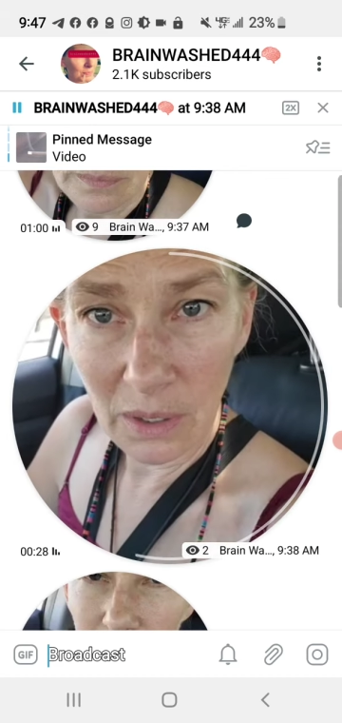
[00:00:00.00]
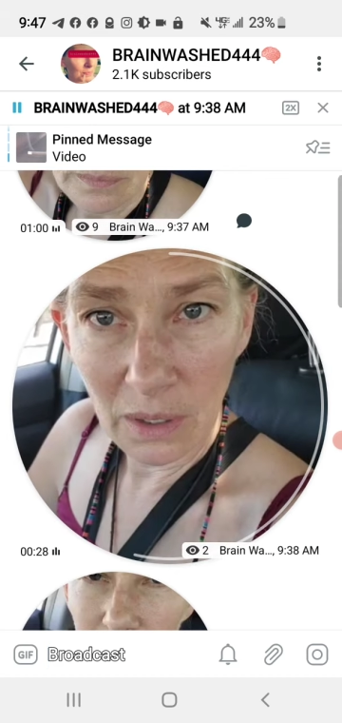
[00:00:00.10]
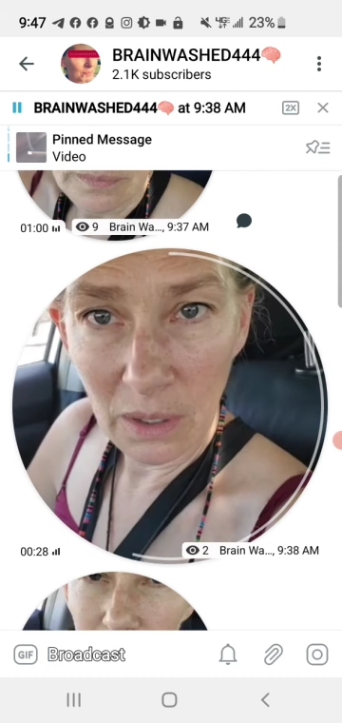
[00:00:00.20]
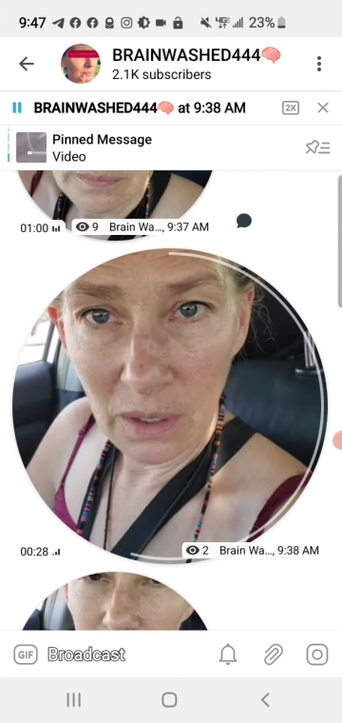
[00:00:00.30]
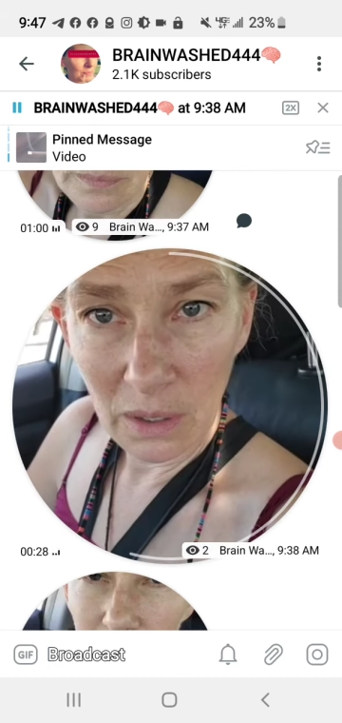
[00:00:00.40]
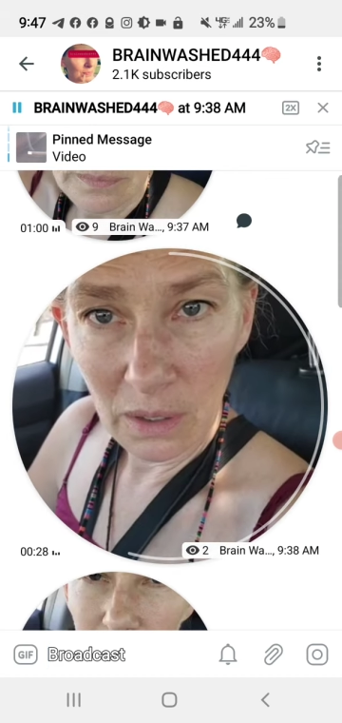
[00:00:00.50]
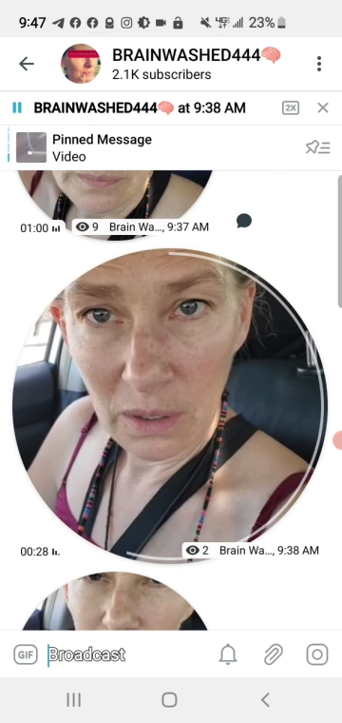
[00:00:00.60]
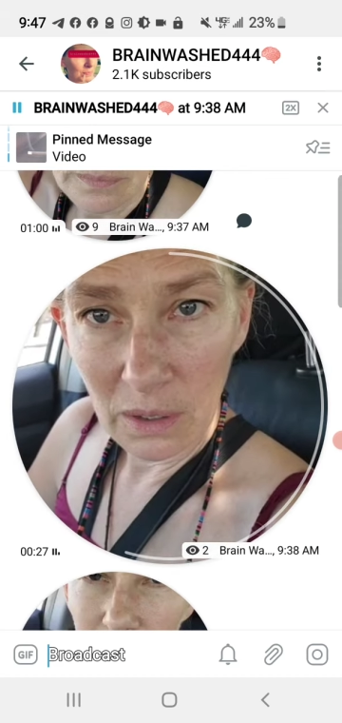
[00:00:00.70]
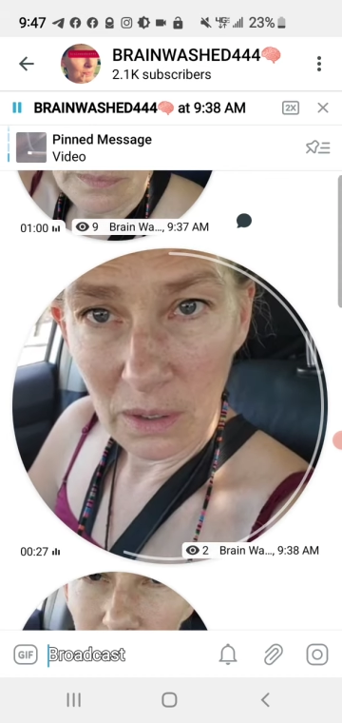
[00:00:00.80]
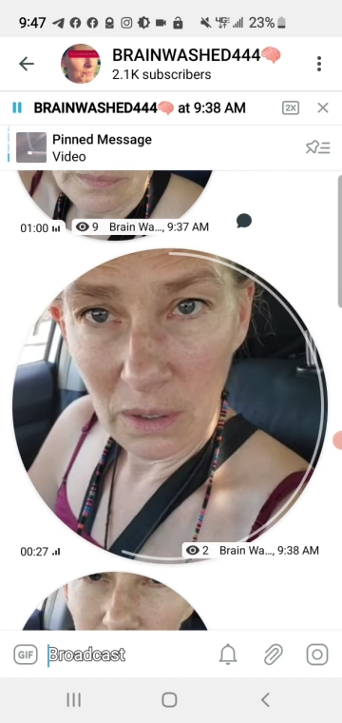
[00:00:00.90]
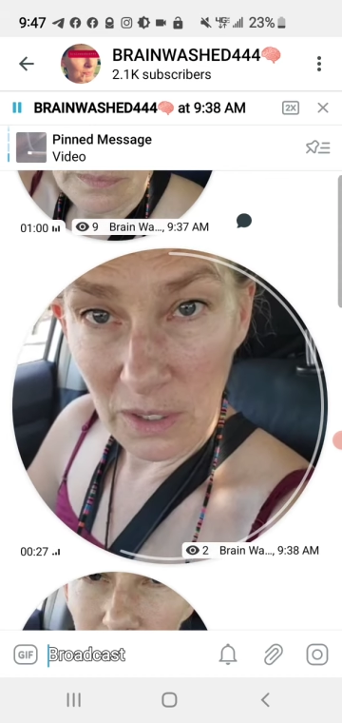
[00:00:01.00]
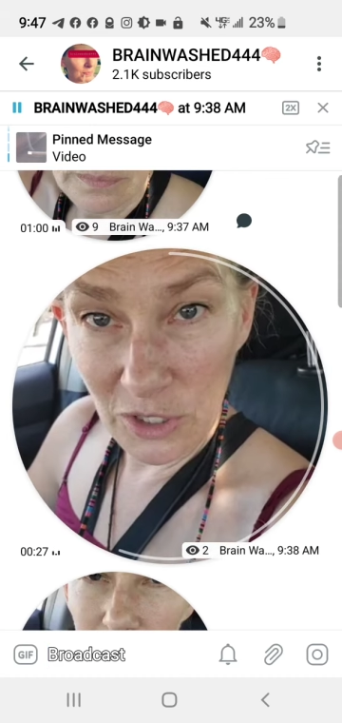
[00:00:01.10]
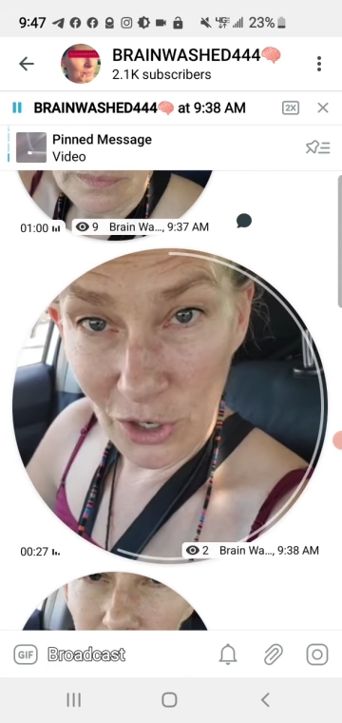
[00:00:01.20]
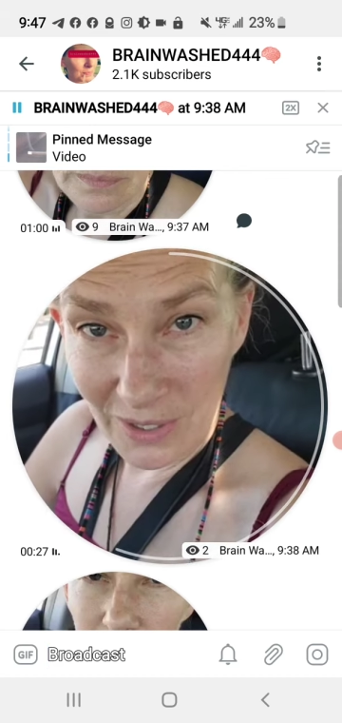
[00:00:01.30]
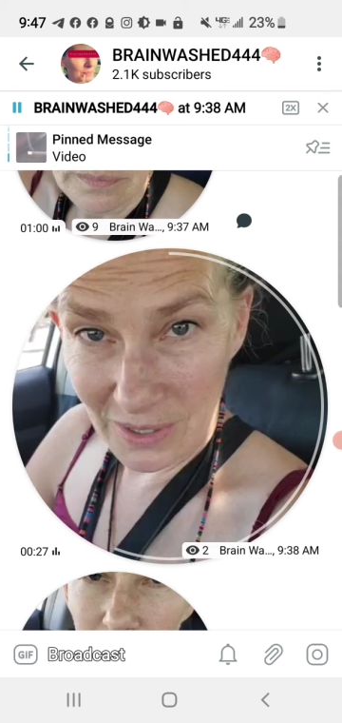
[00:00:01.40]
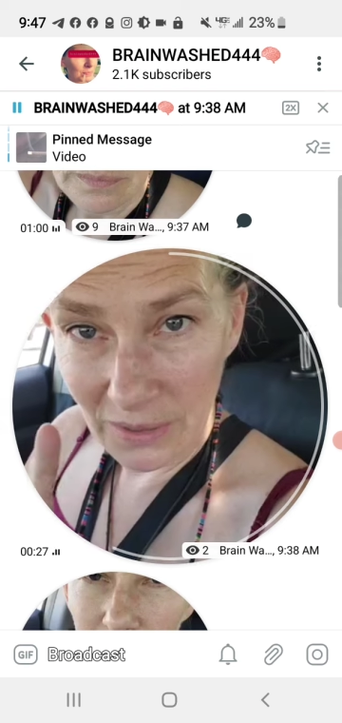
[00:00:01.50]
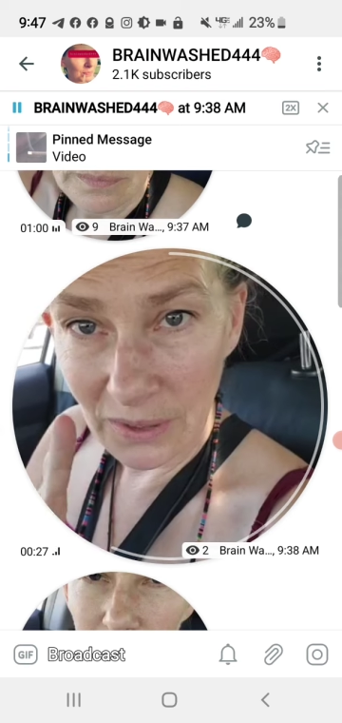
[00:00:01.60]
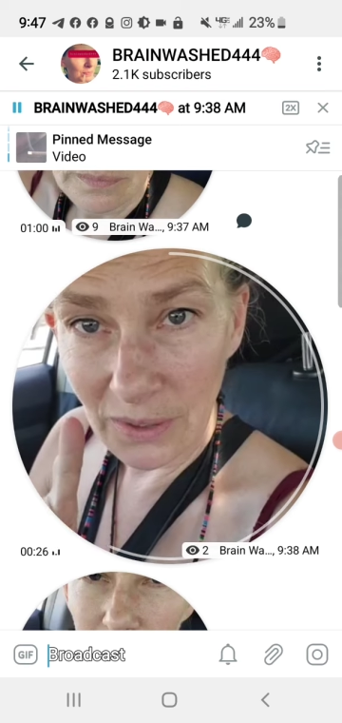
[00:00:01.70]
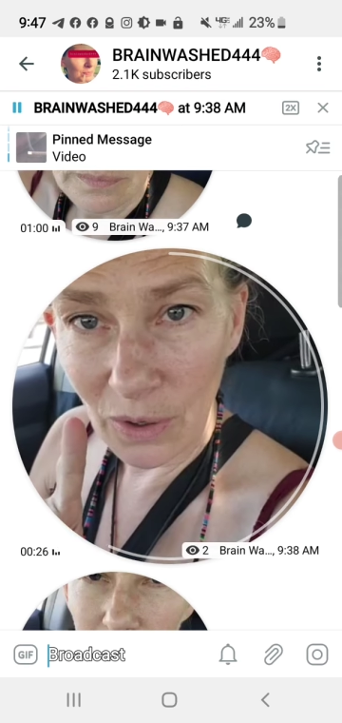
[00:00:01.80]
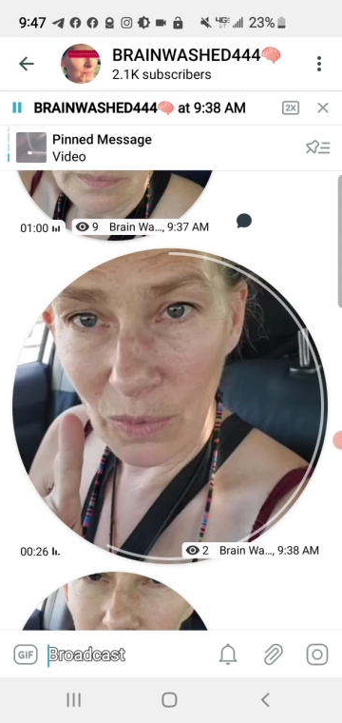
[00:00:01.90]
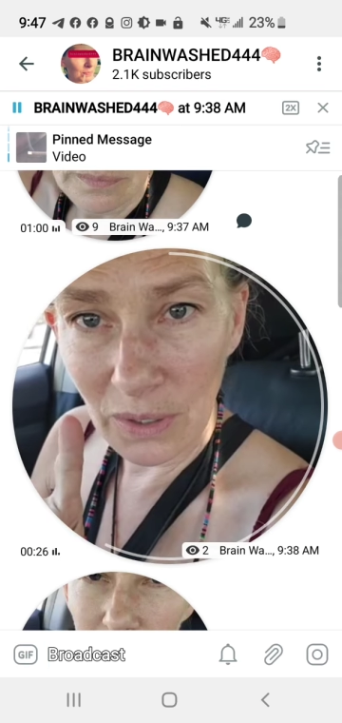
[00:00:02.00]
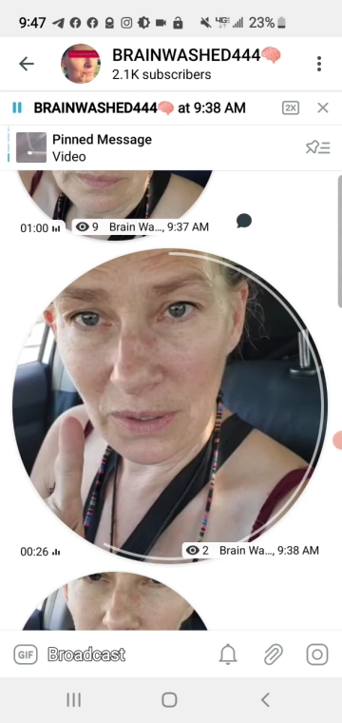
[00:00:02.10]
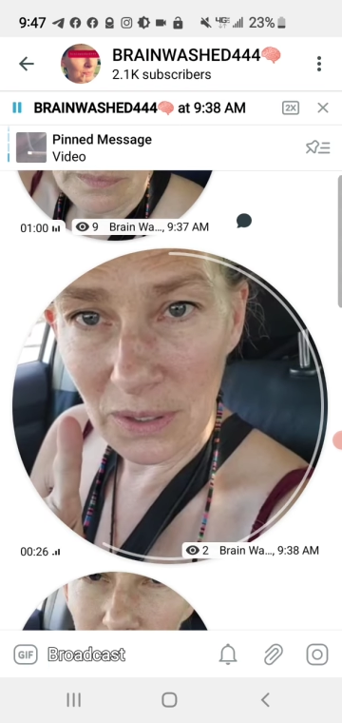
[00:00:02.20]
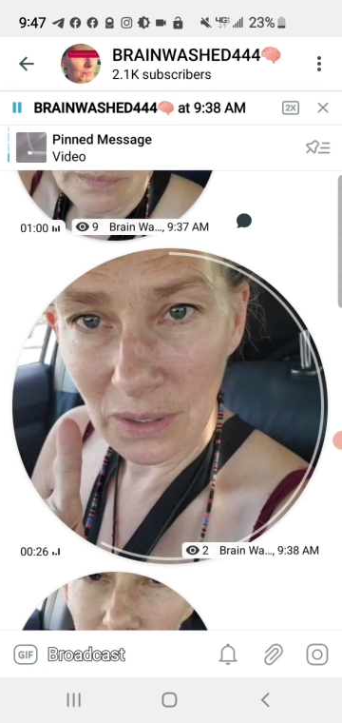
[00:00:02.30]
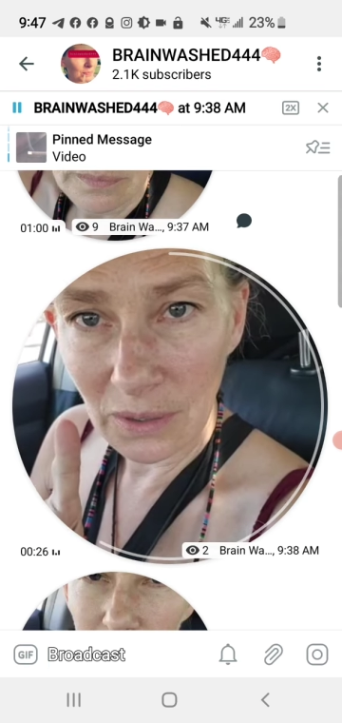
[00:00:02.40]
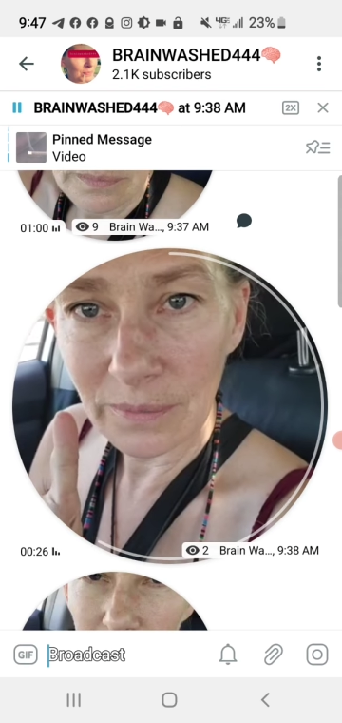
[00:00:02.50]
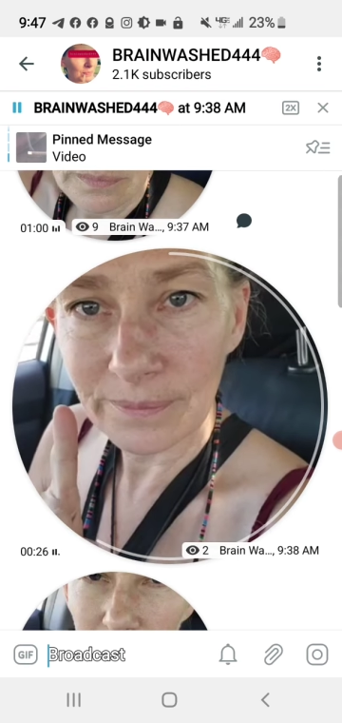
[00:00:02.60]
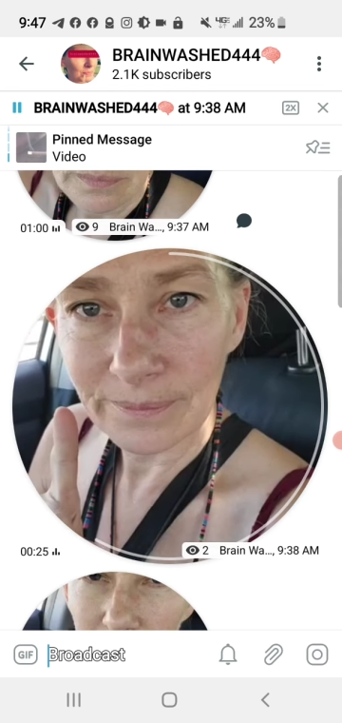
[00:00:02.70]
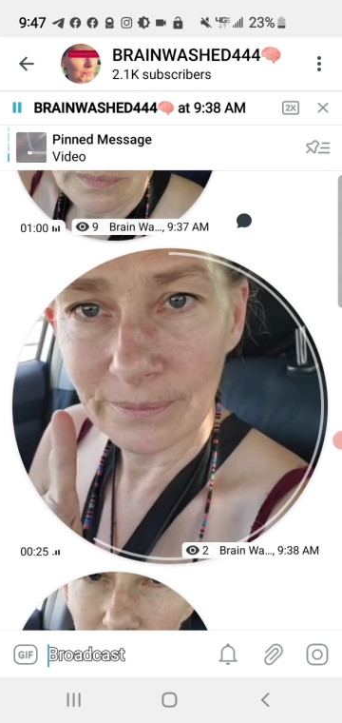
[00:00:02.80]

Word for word: them? These autistic ones?